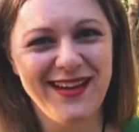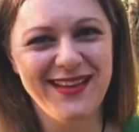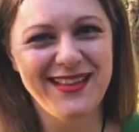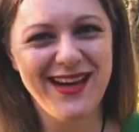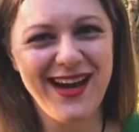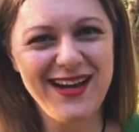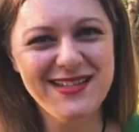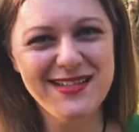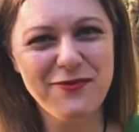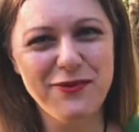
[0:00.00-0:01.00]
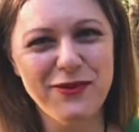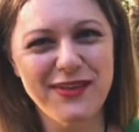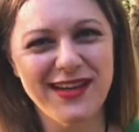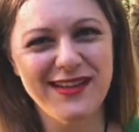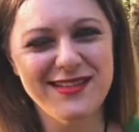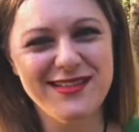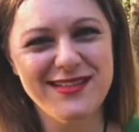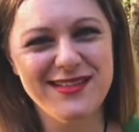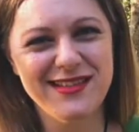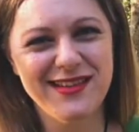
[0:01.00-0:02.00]
There are several
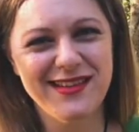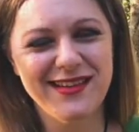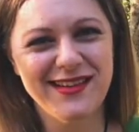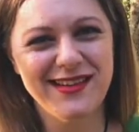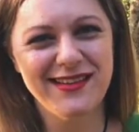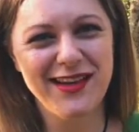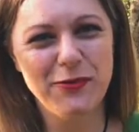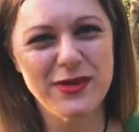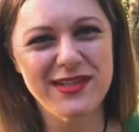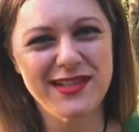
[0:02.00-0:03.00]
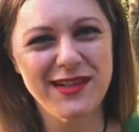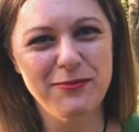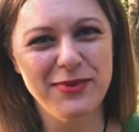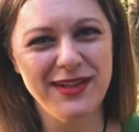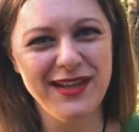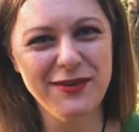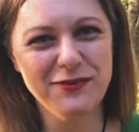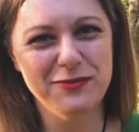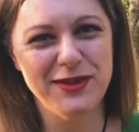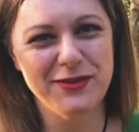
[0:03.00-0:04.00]
things that we see and believe
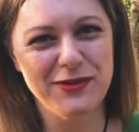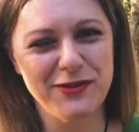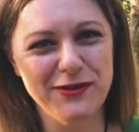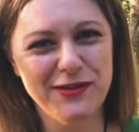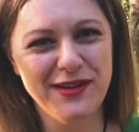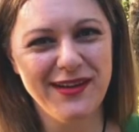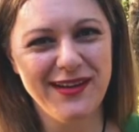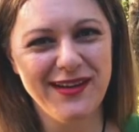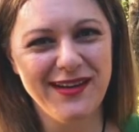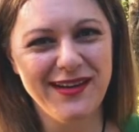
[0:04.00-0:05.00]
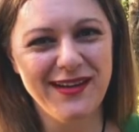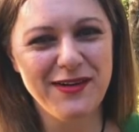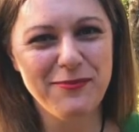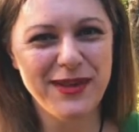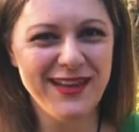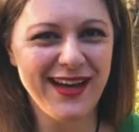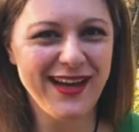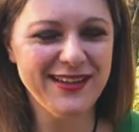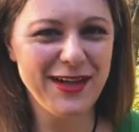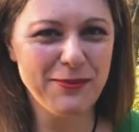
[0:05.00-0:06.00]
to be true, but they
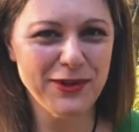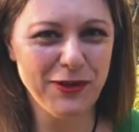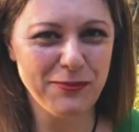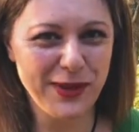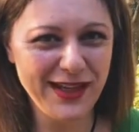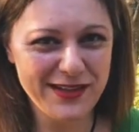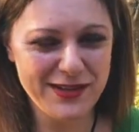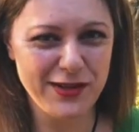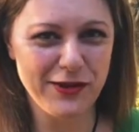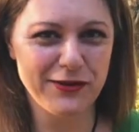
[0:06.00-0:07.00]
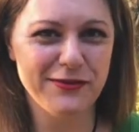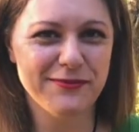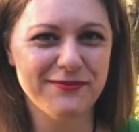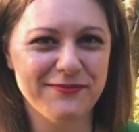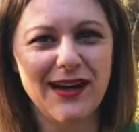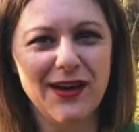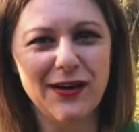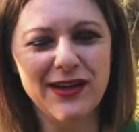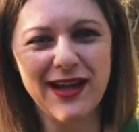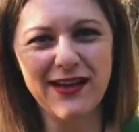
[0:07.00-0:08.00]
end up not being so.
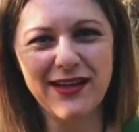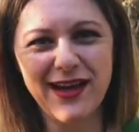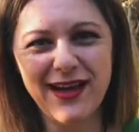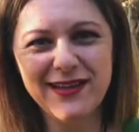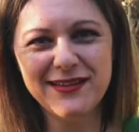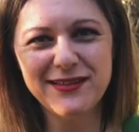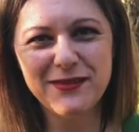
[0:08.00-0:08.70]
On the other hand,